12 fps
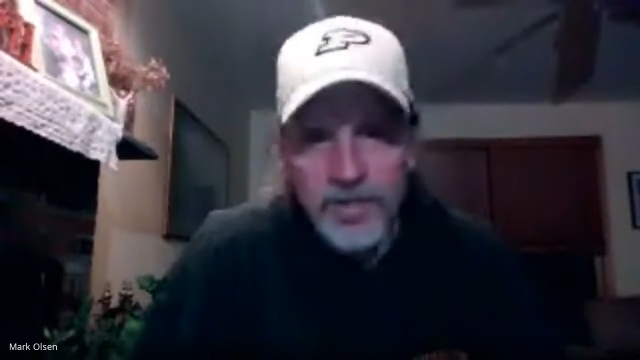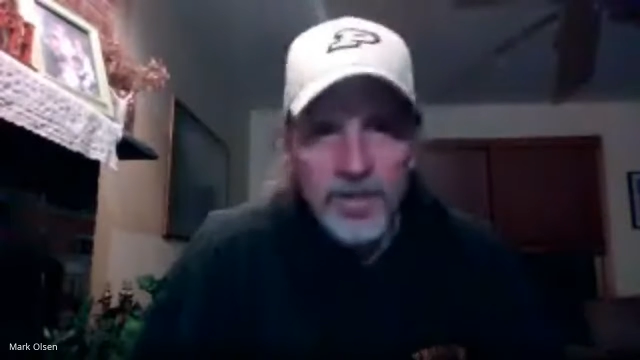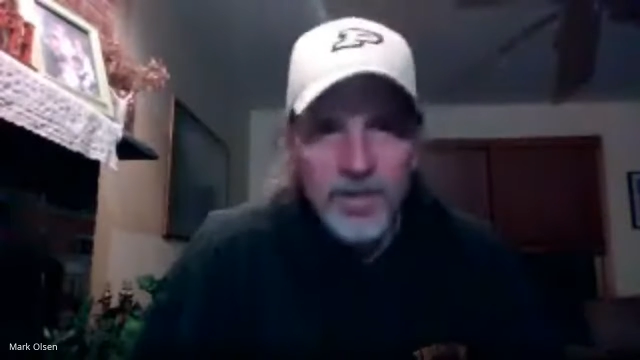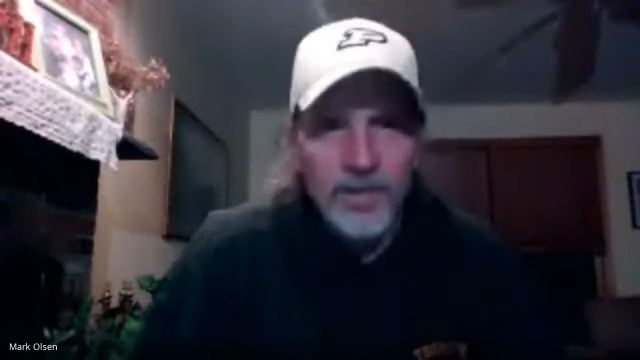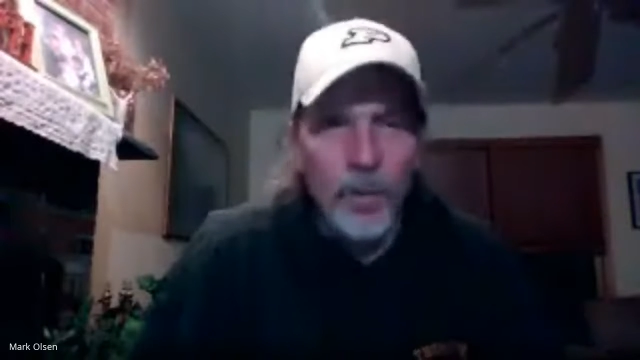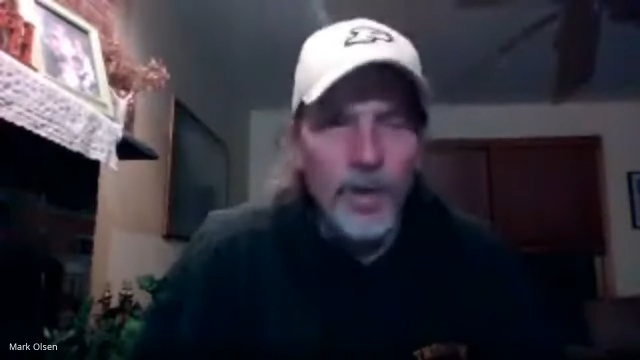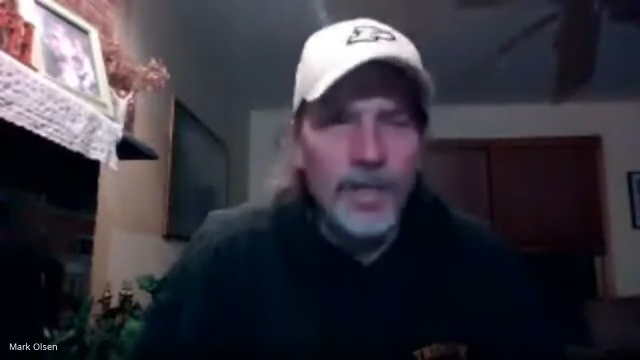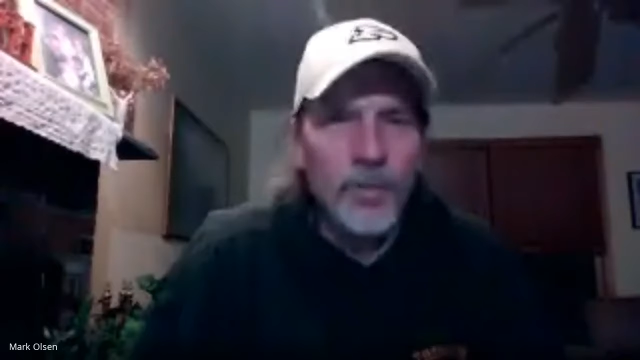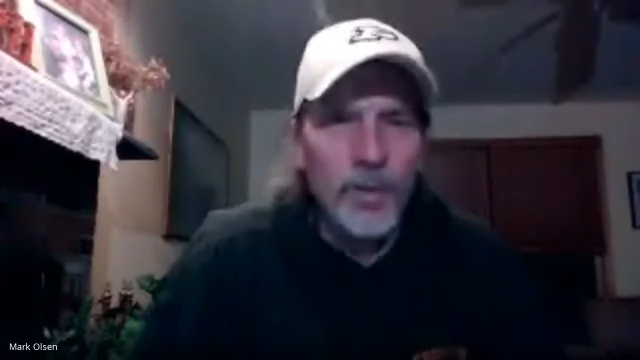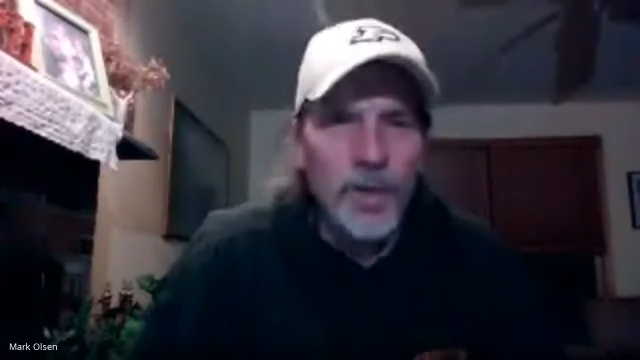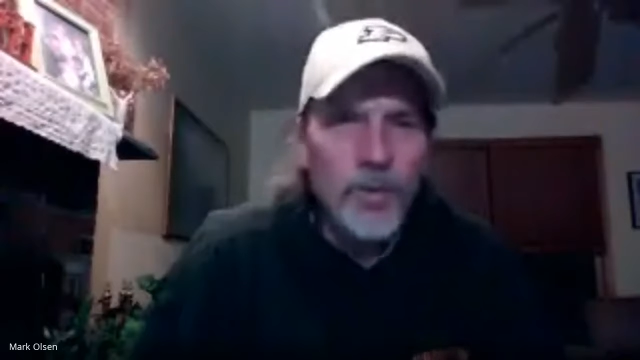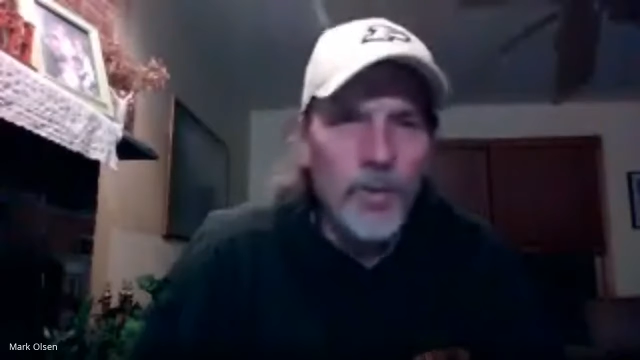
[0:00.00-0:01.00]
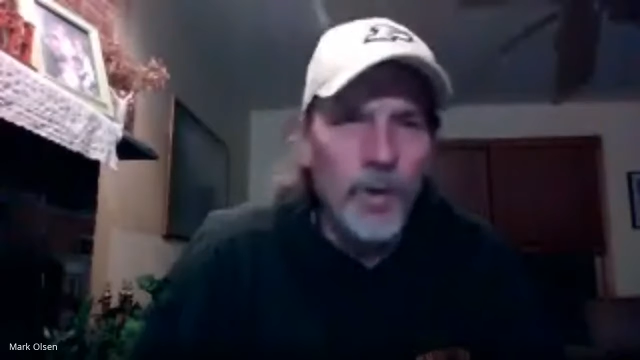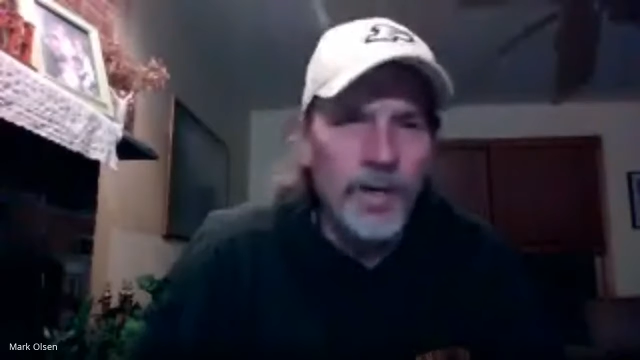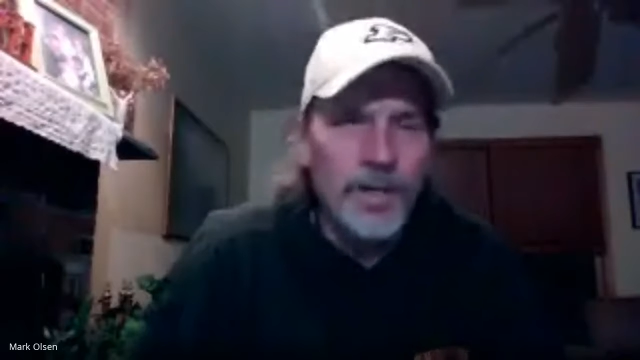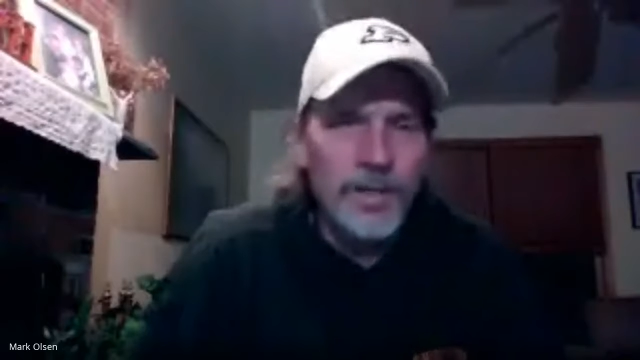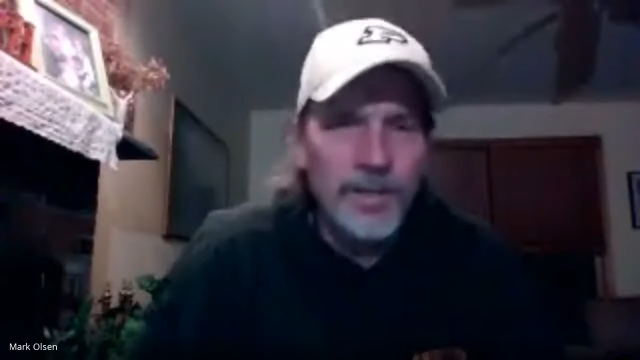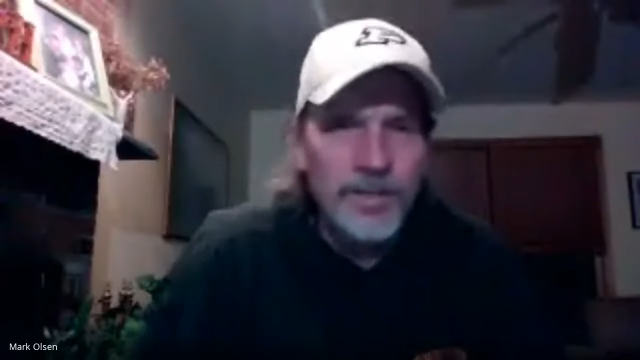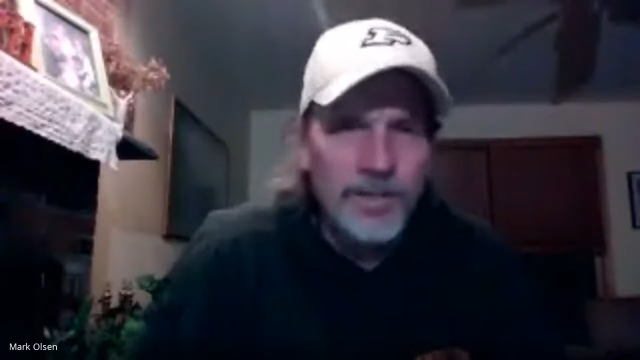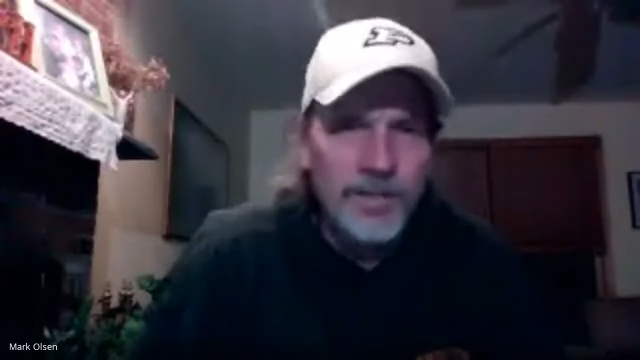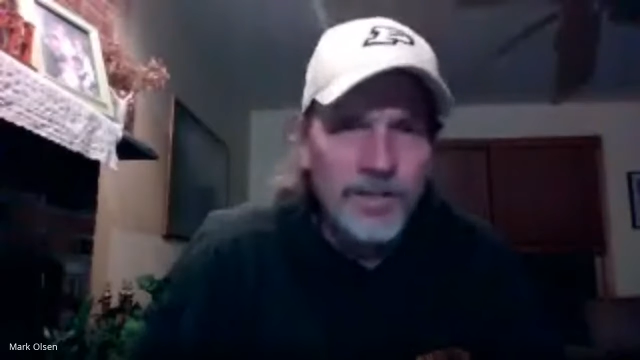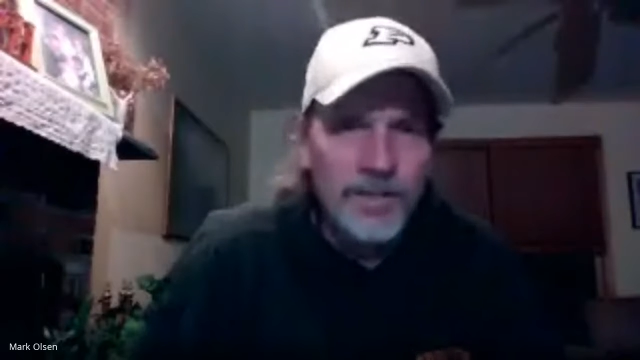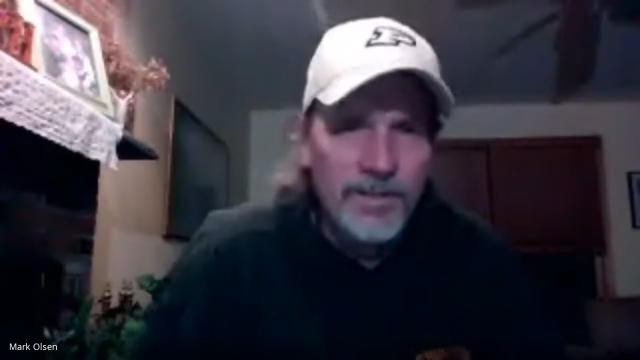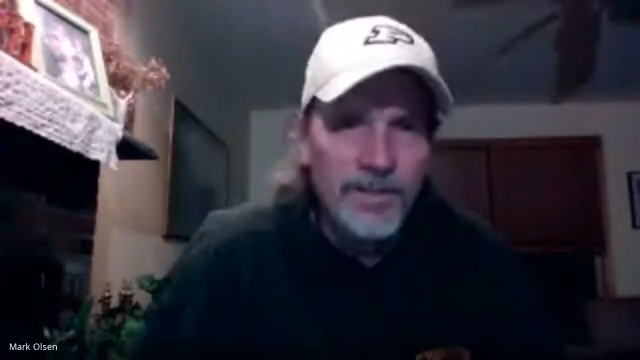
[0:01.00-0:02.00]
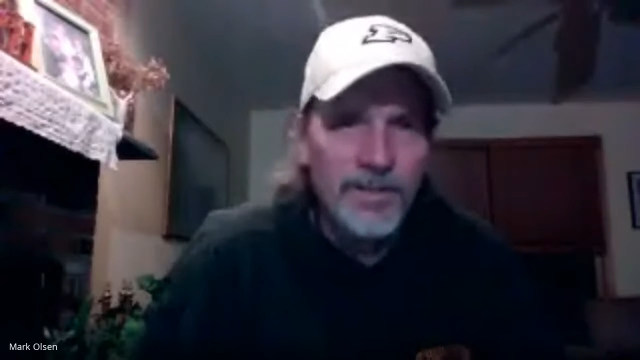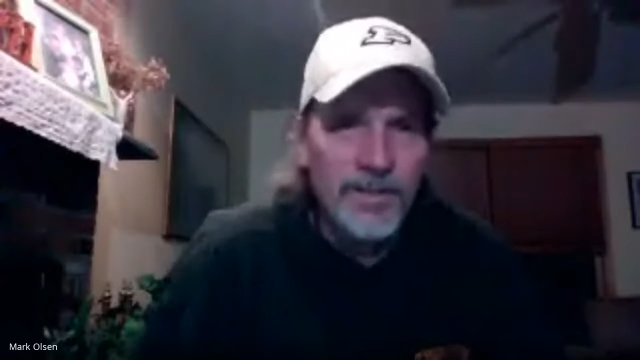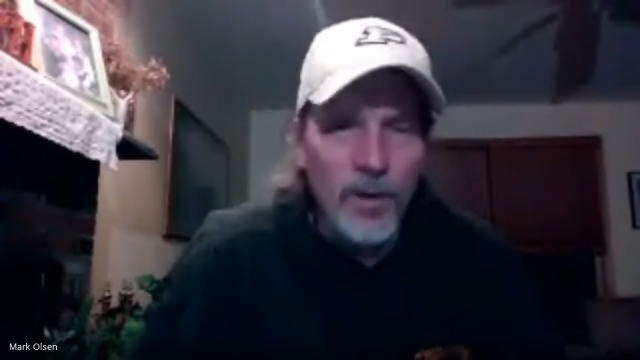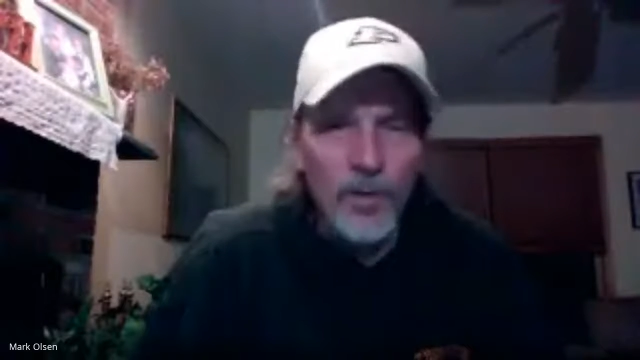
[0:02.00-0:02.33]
2021 COVID